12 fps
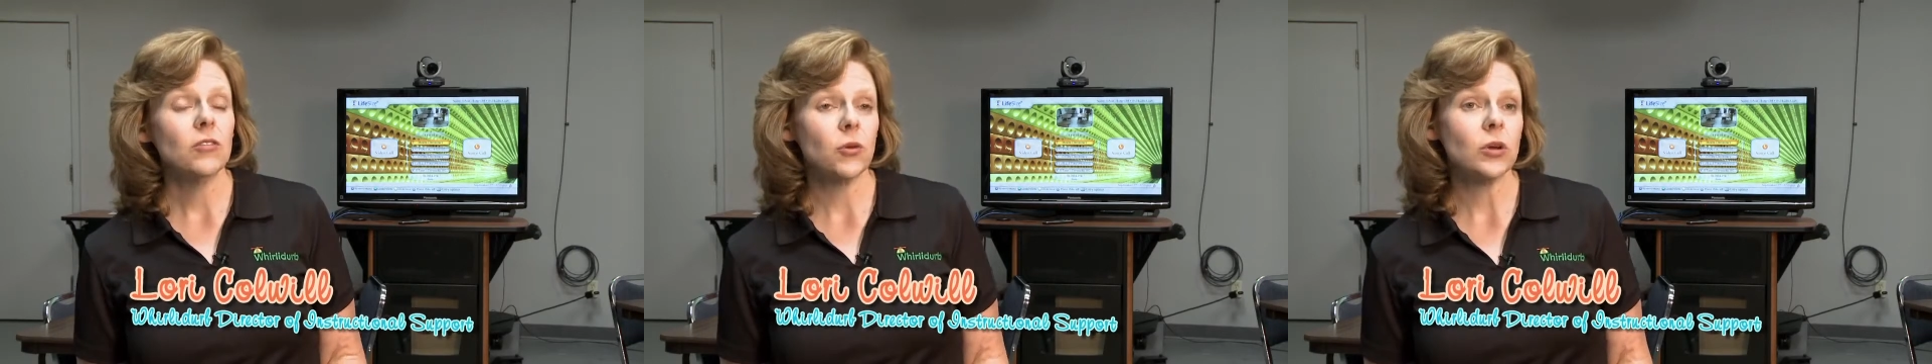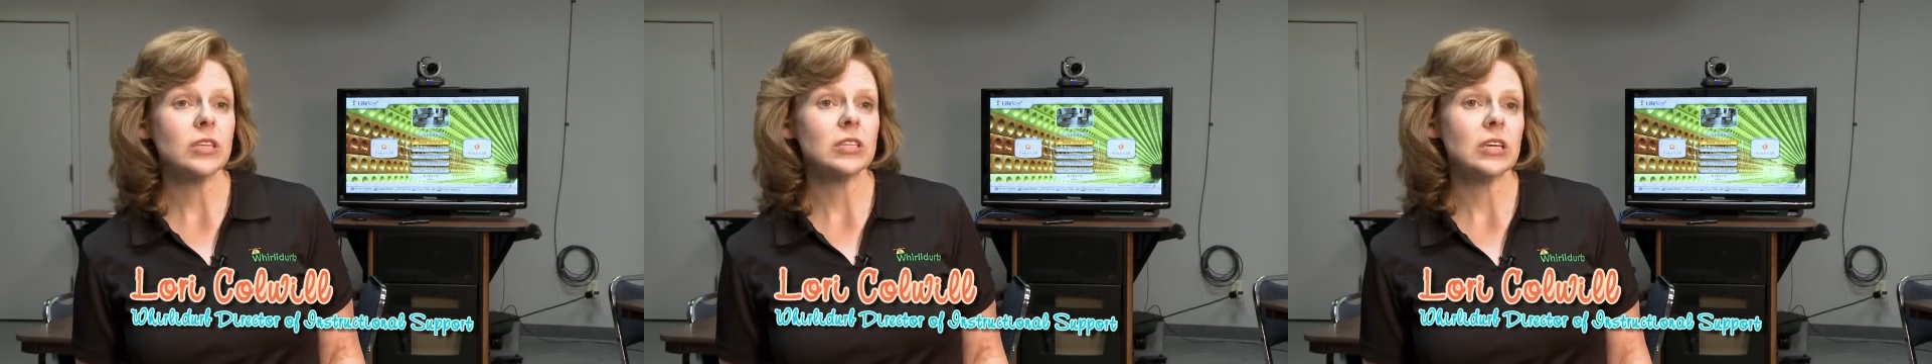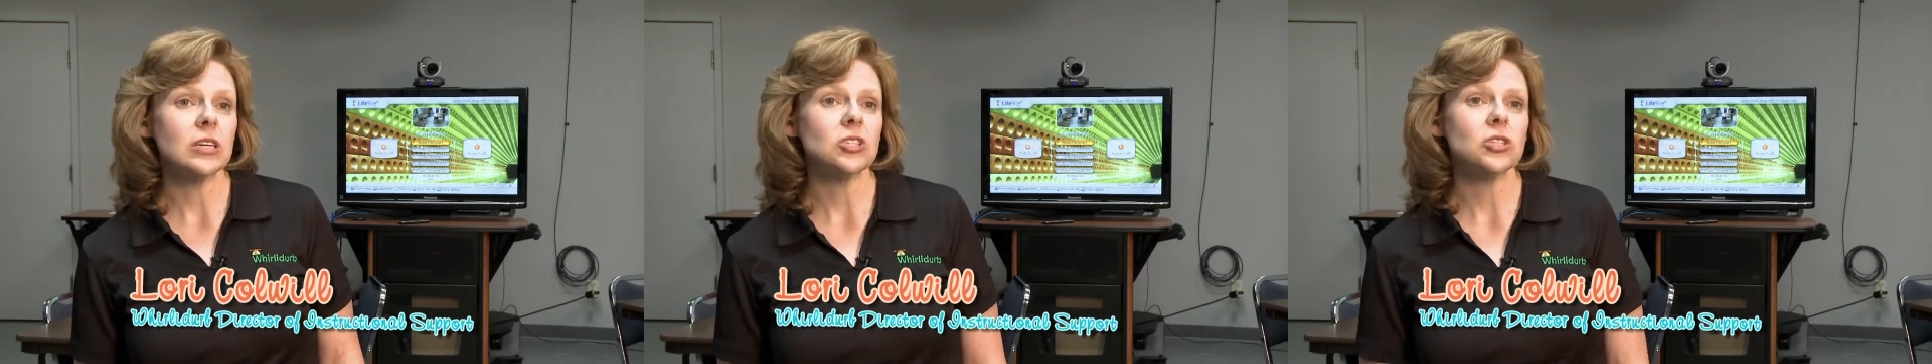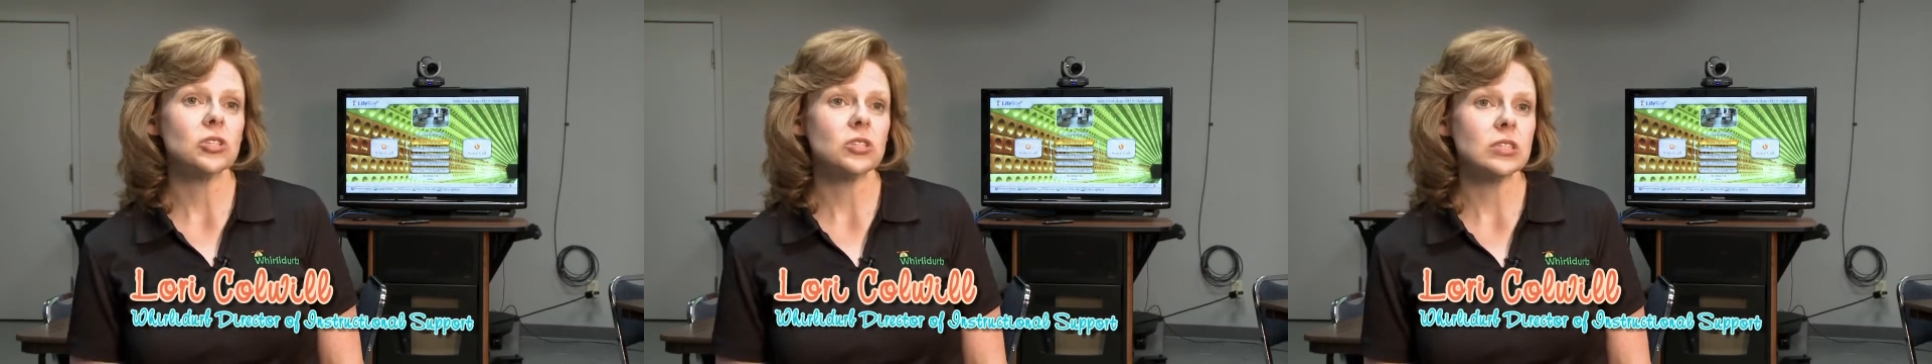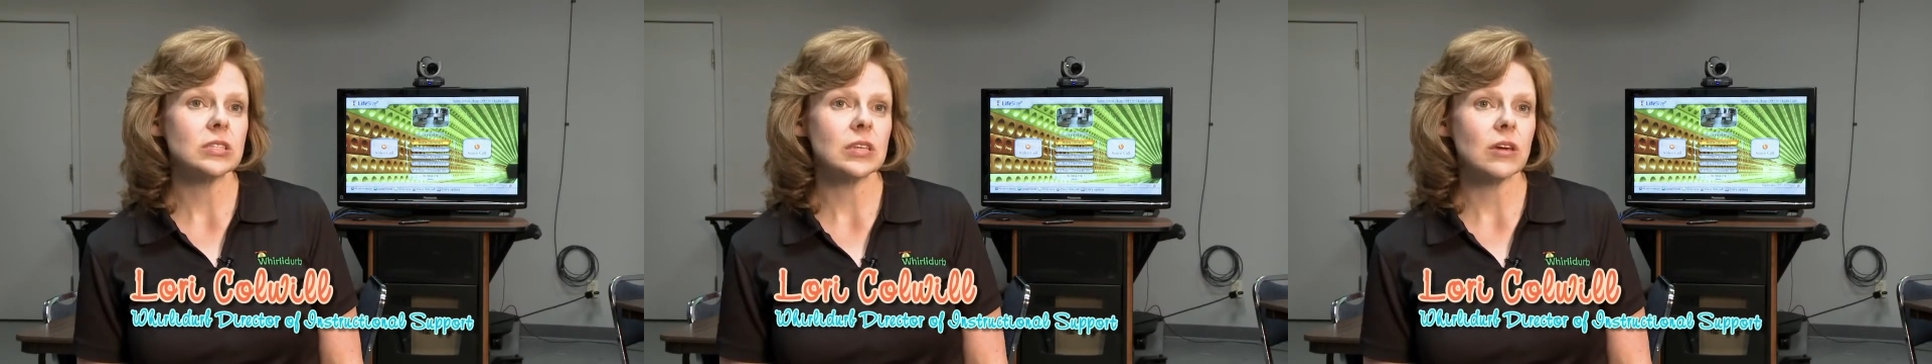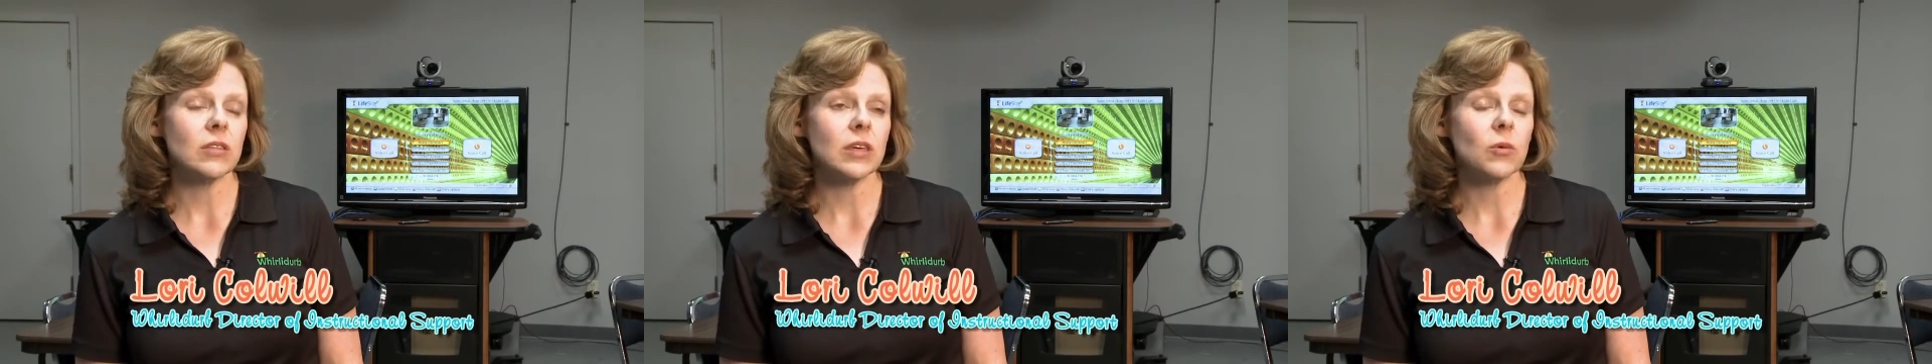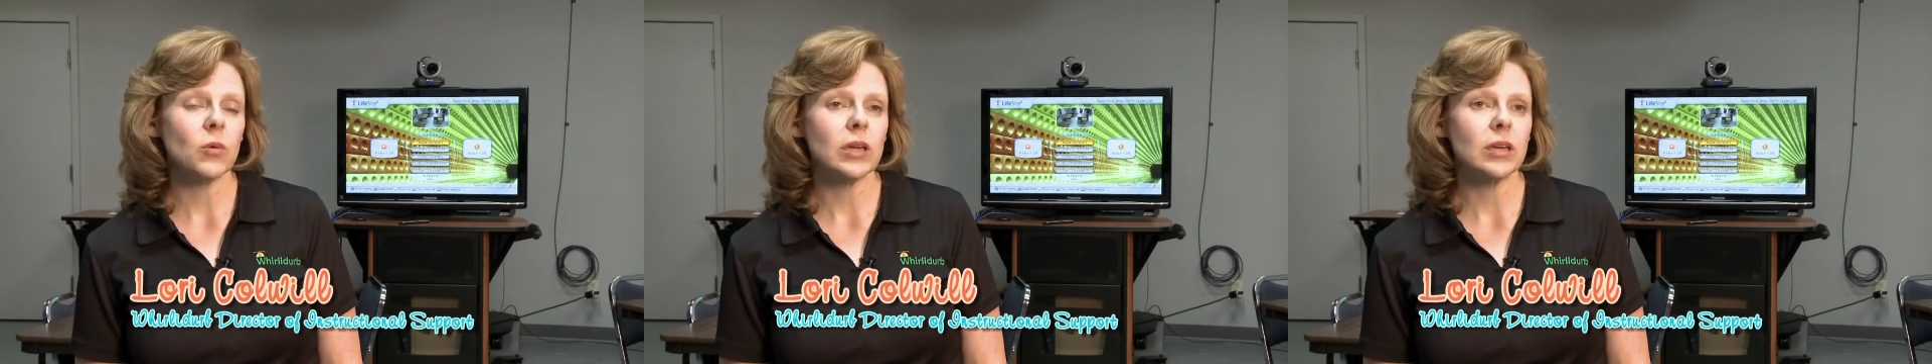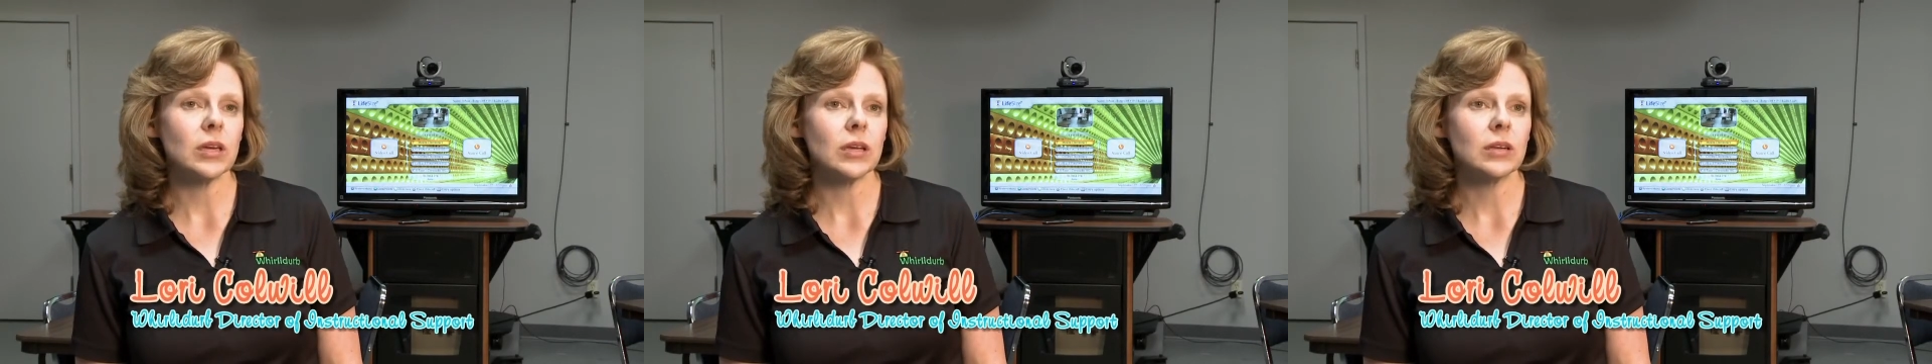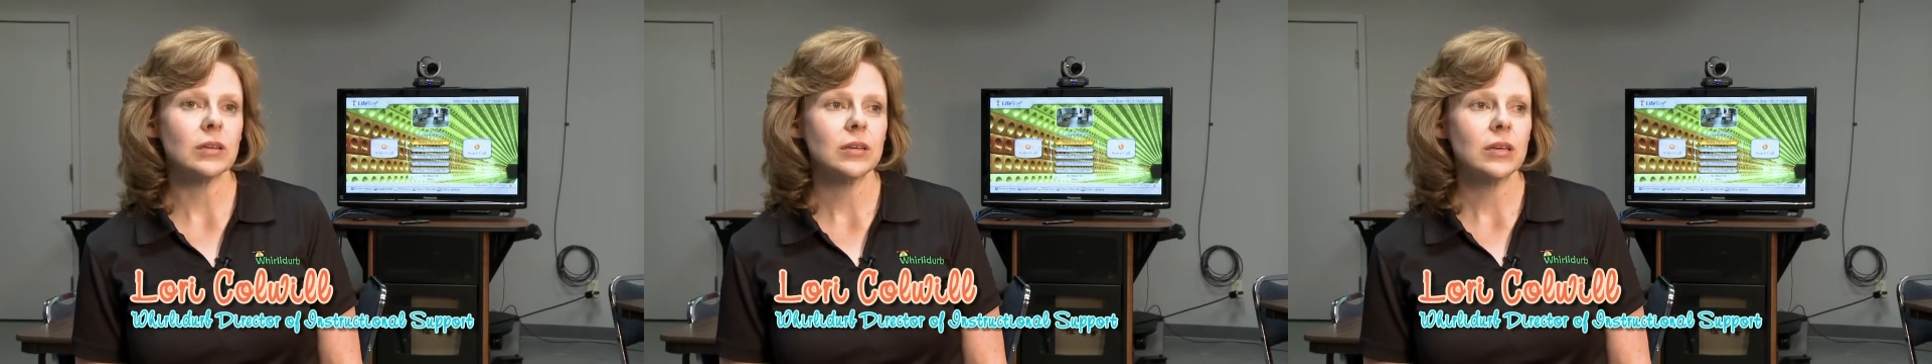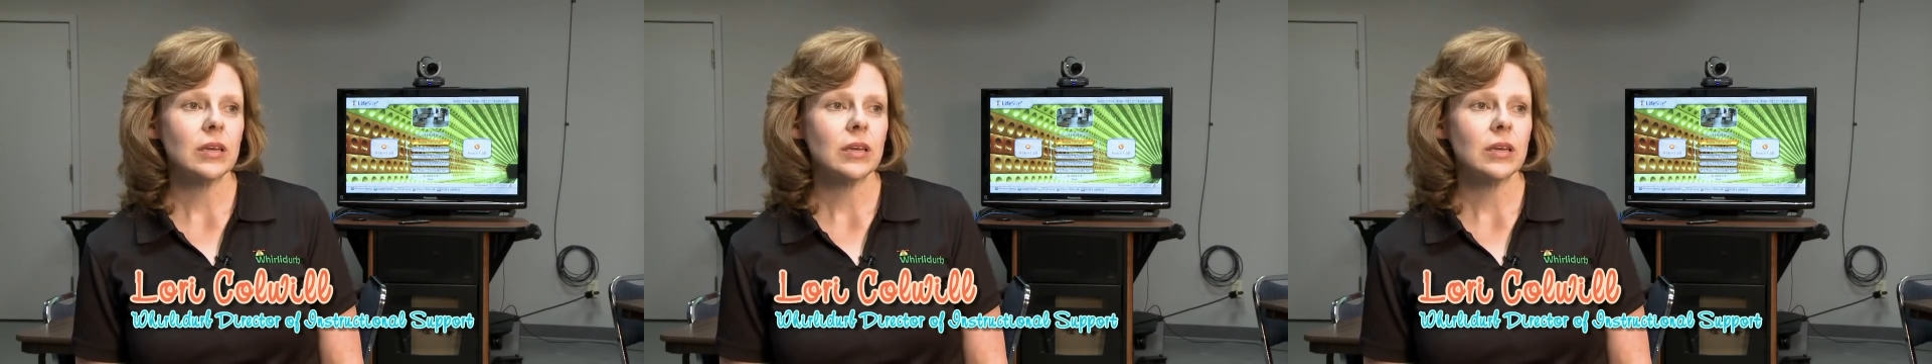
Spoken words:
for the teachers so that we could